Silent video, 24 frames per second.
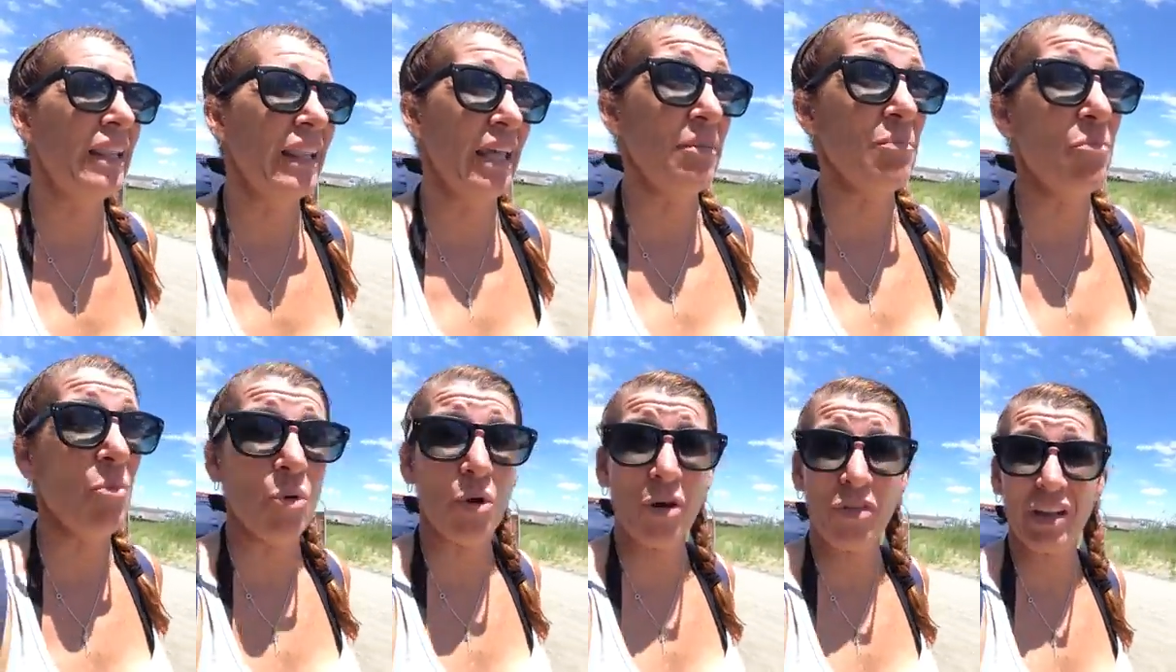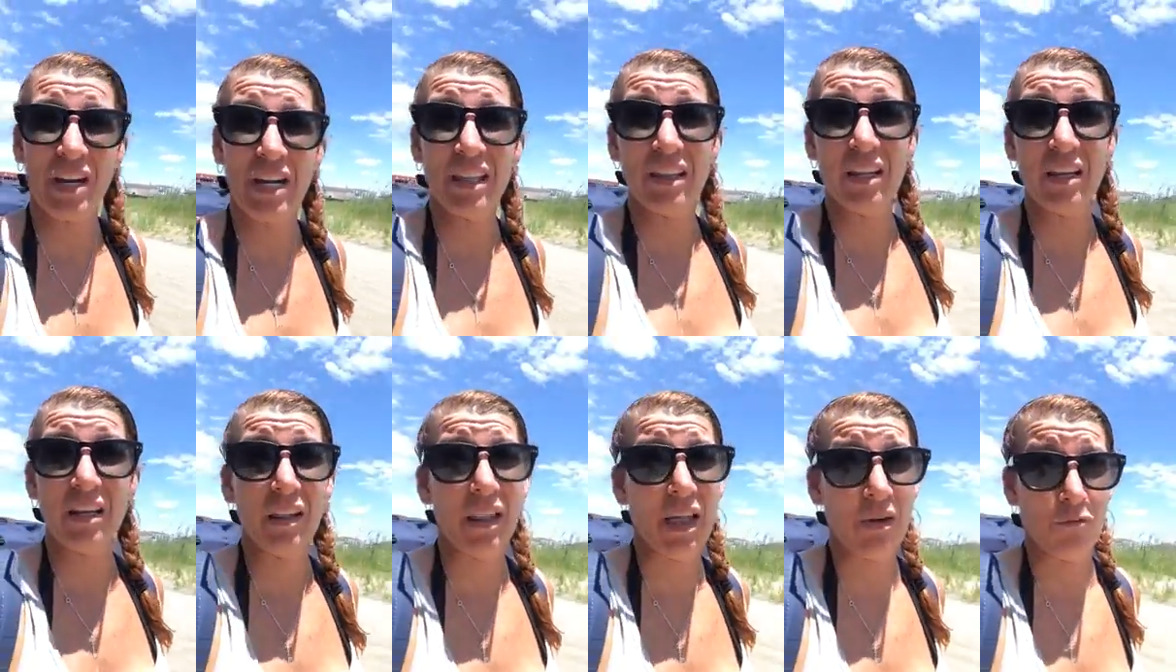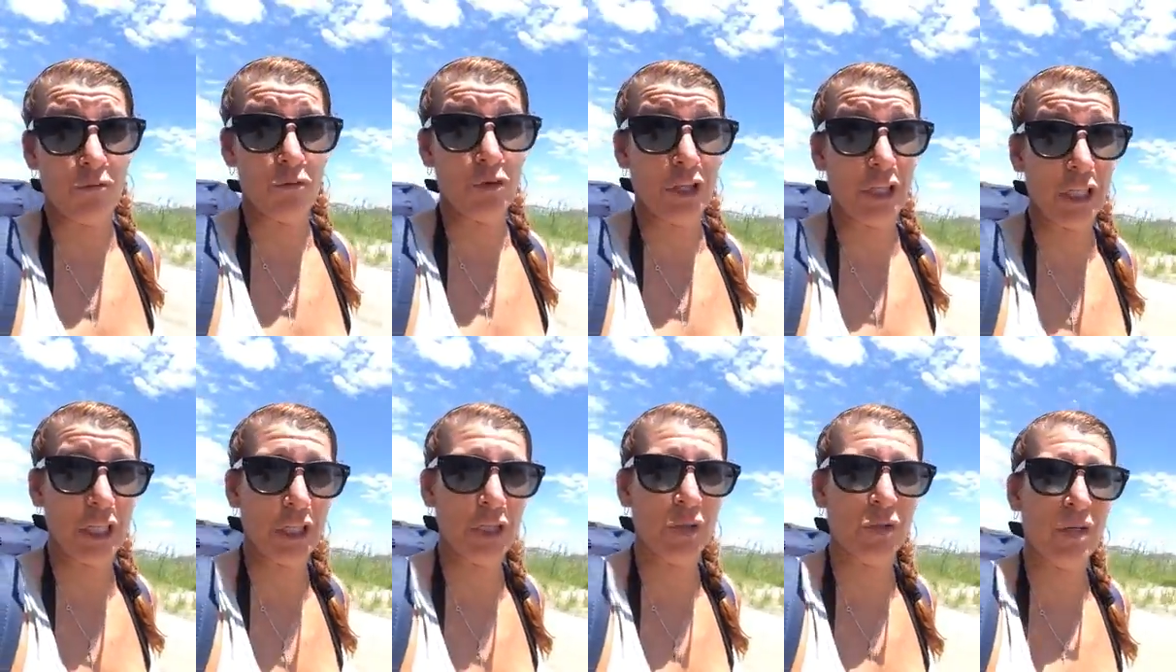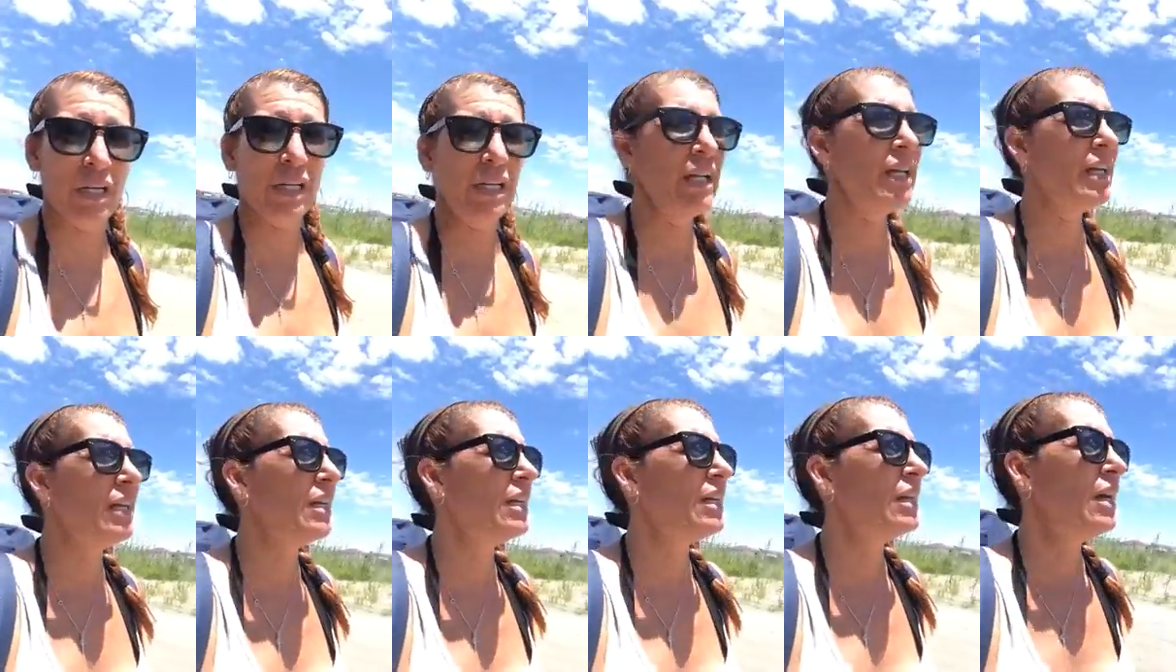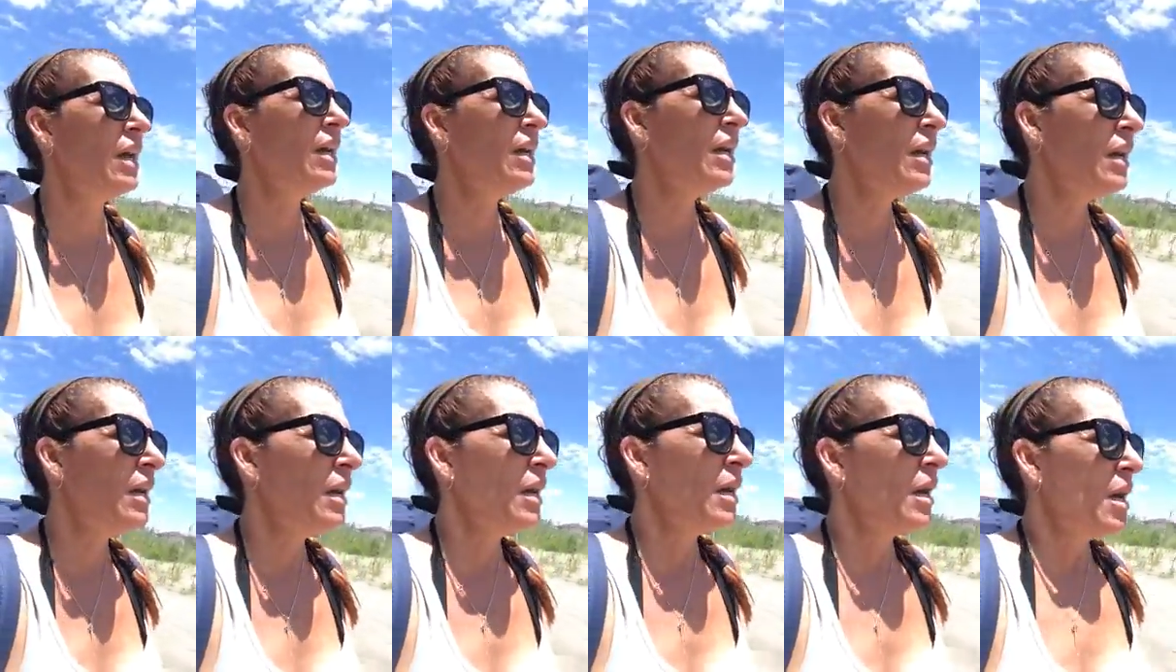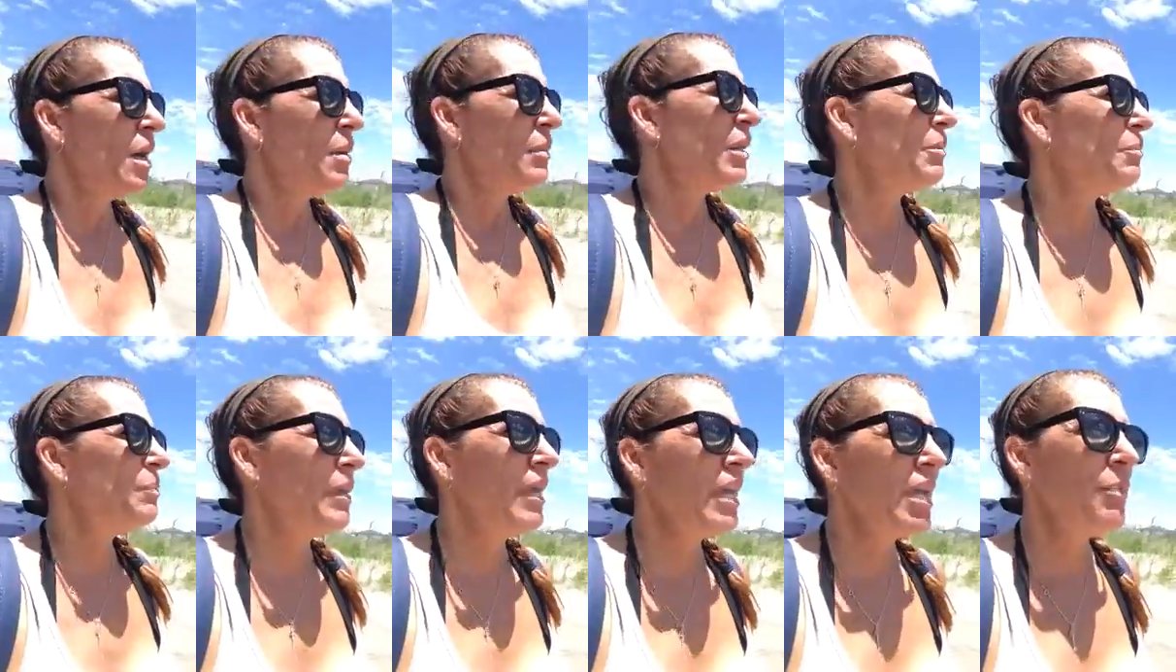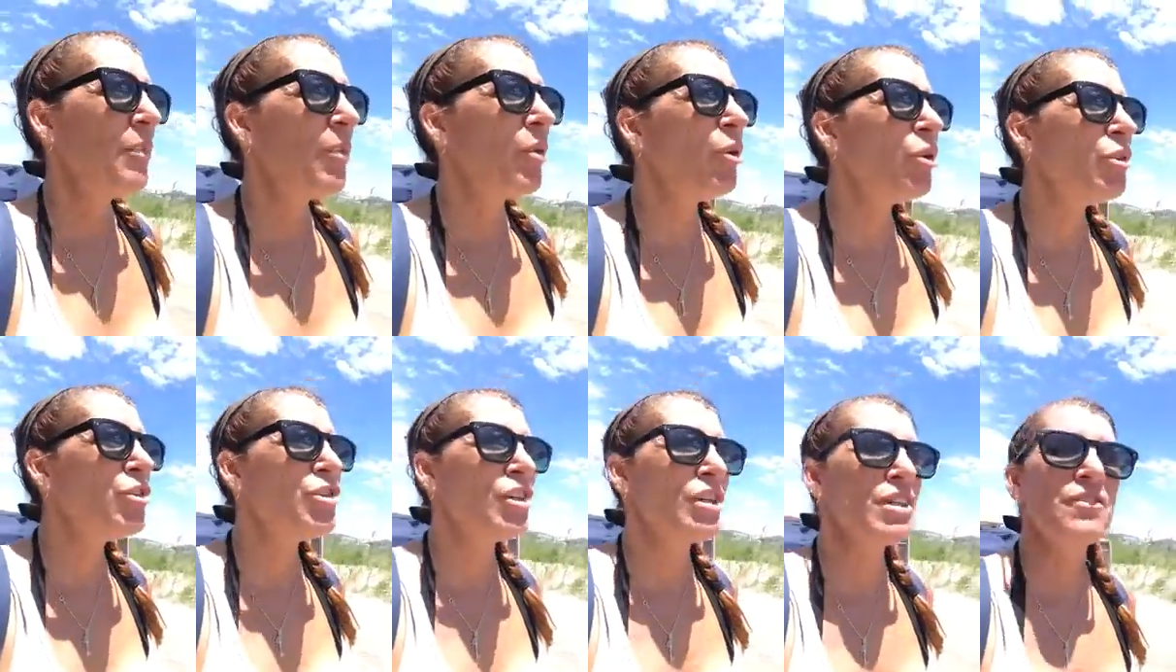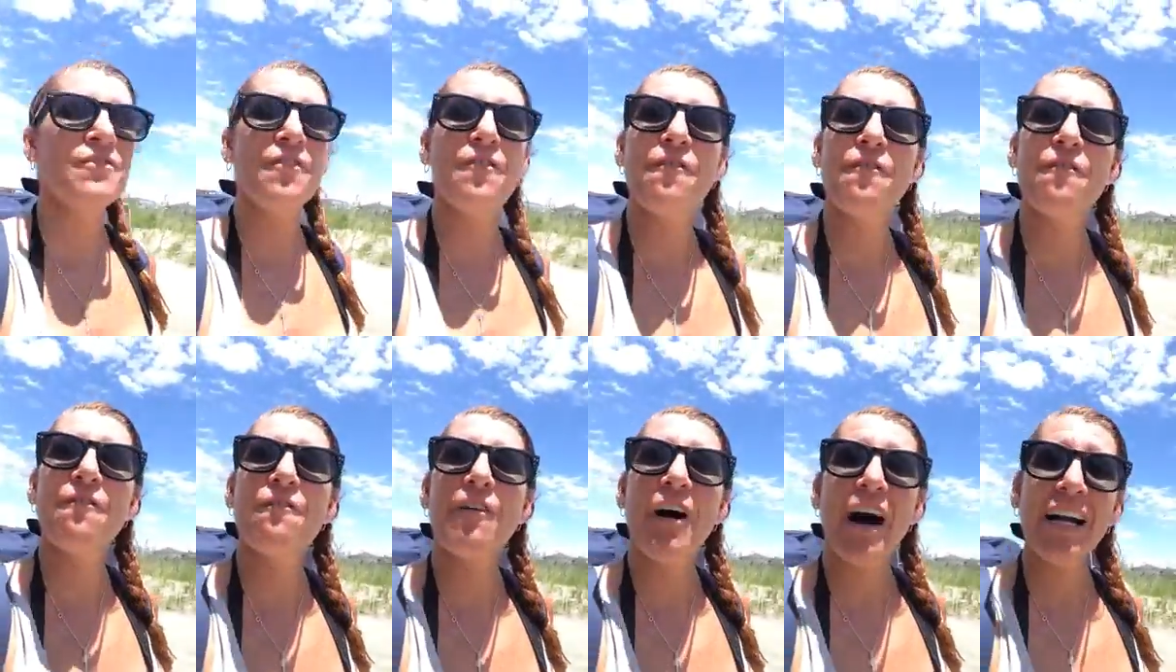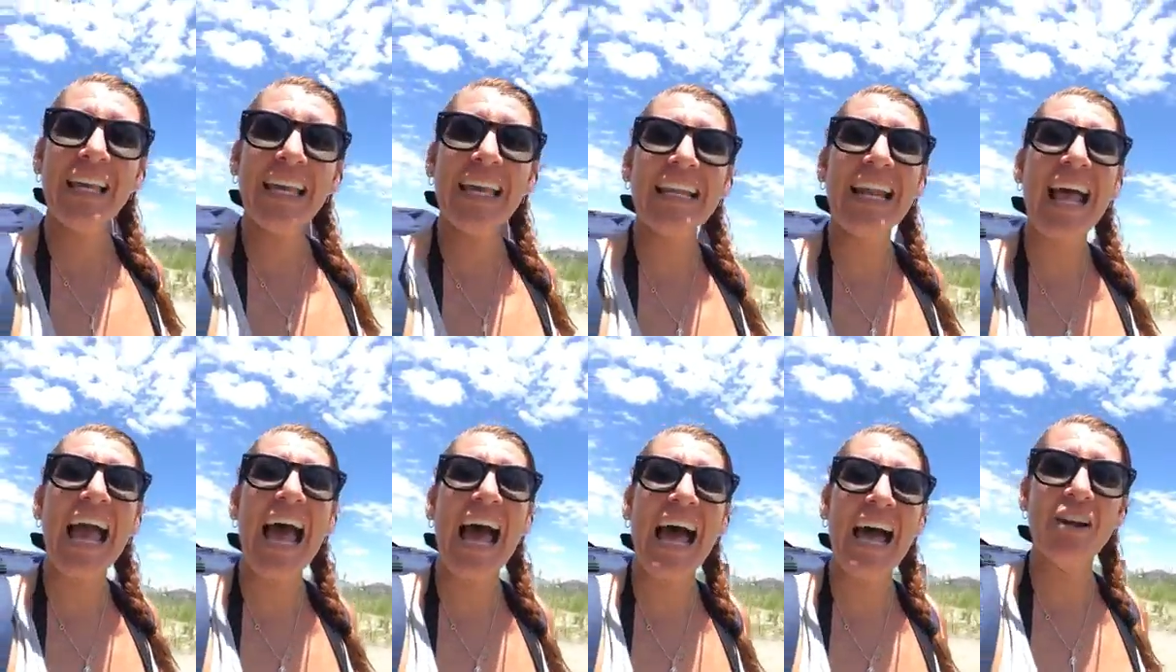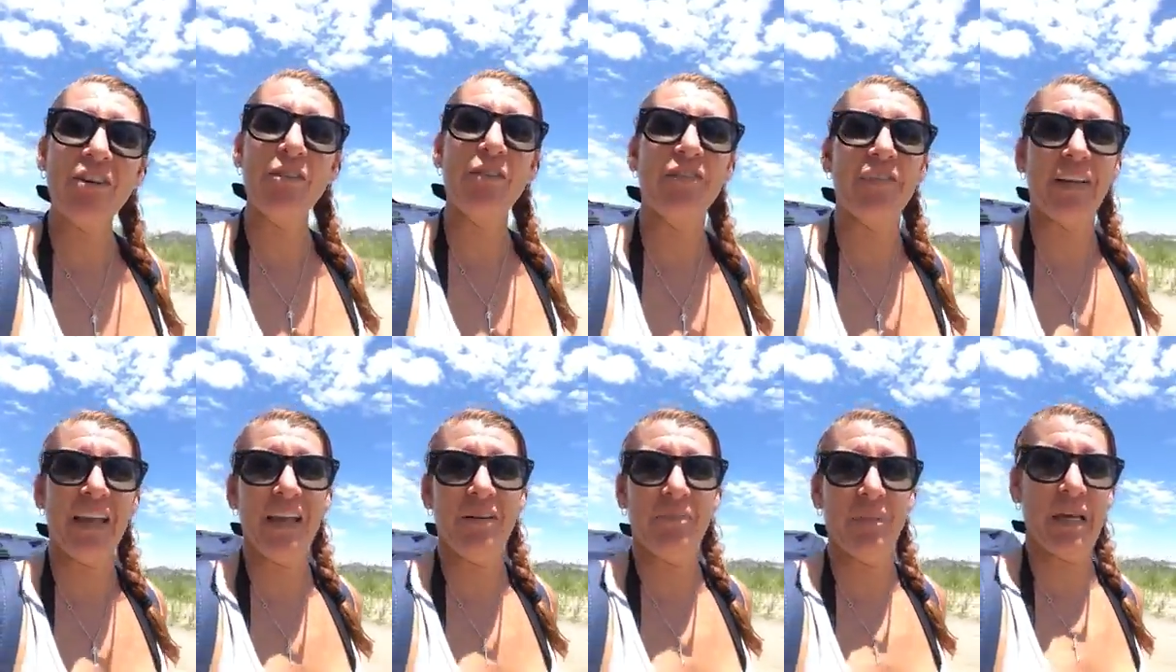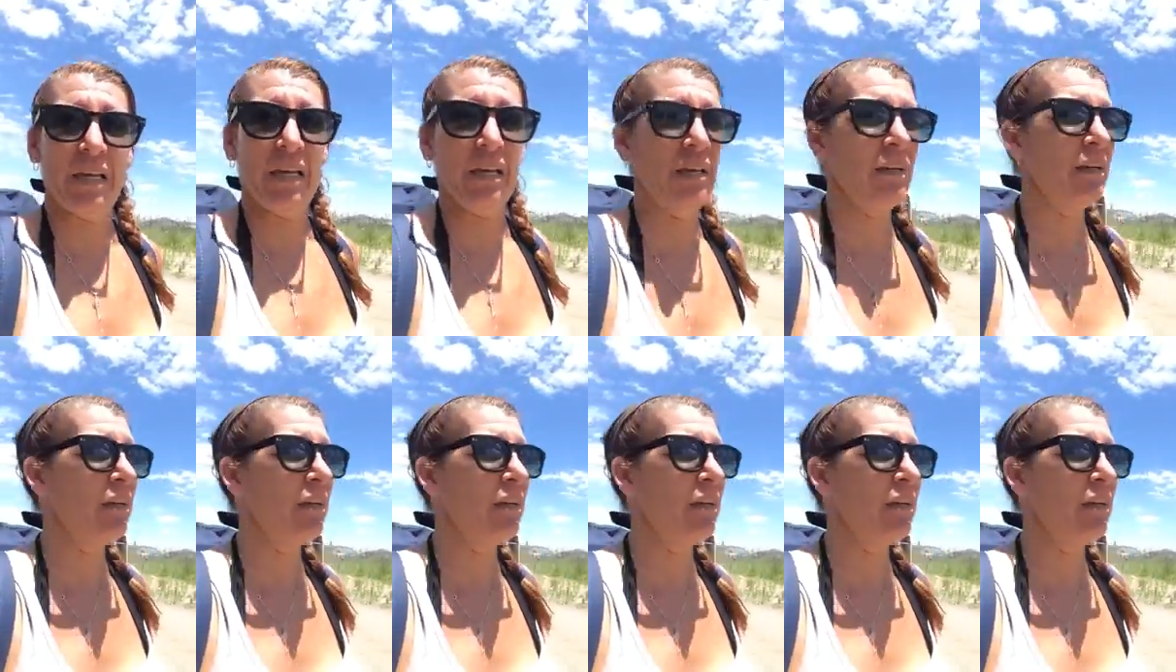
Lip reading: Like more than a little, I'm really annoyed. Like people just fucking aggravate me.